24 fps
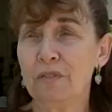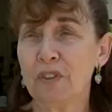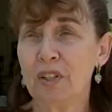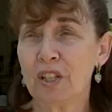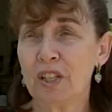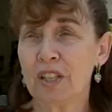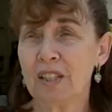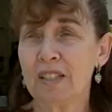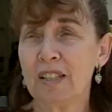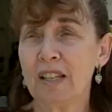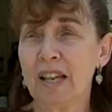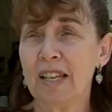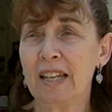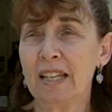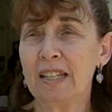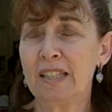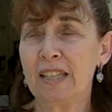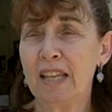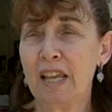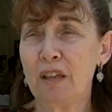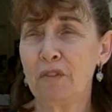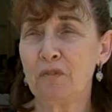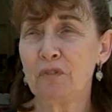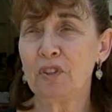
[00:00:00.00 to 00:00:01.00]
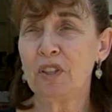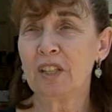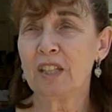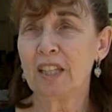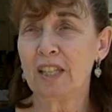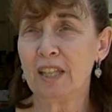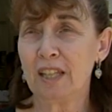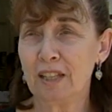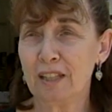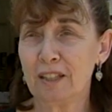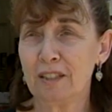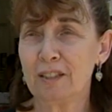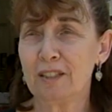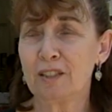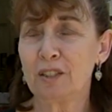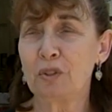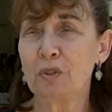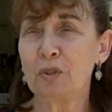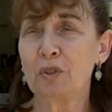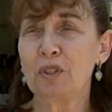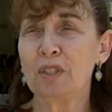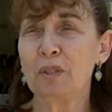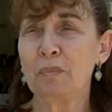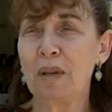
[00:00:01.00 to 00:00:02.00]
a very exciting day for the kids.
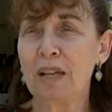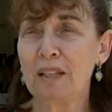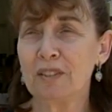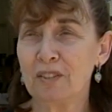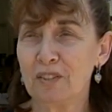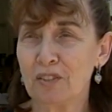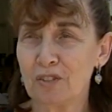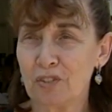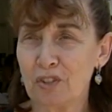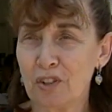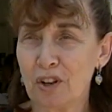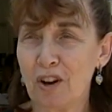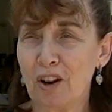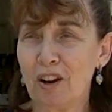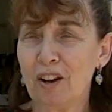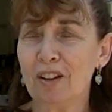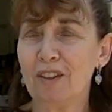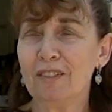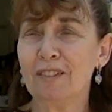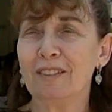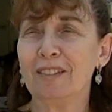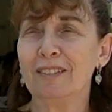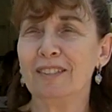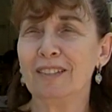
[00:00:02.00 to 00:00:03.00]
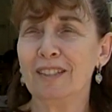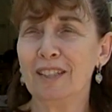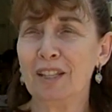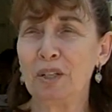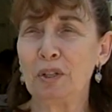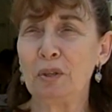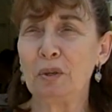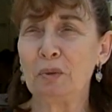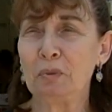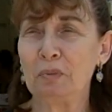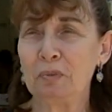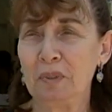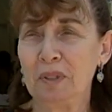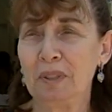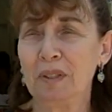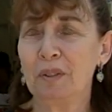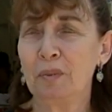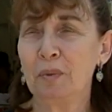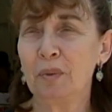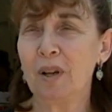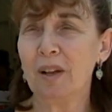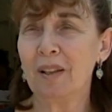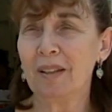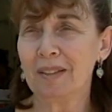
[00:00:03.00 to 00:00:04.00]
School's about to start, and you know,
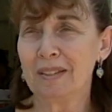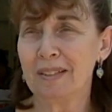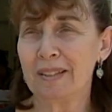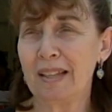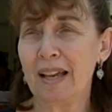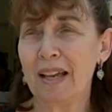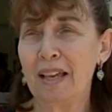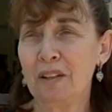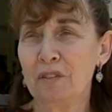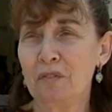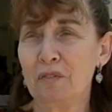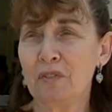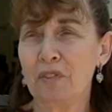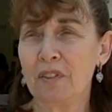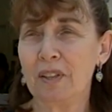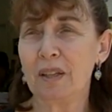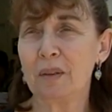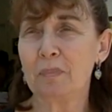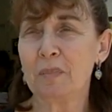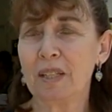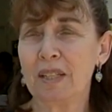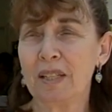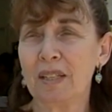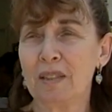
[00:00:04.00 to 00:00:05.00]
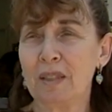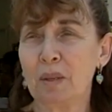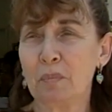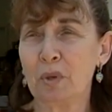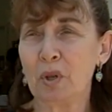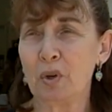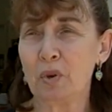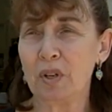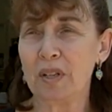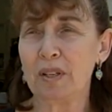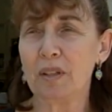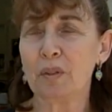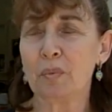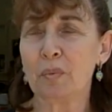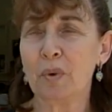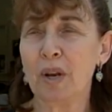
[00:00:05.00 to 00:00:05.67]
we're all excited for them to get them going in the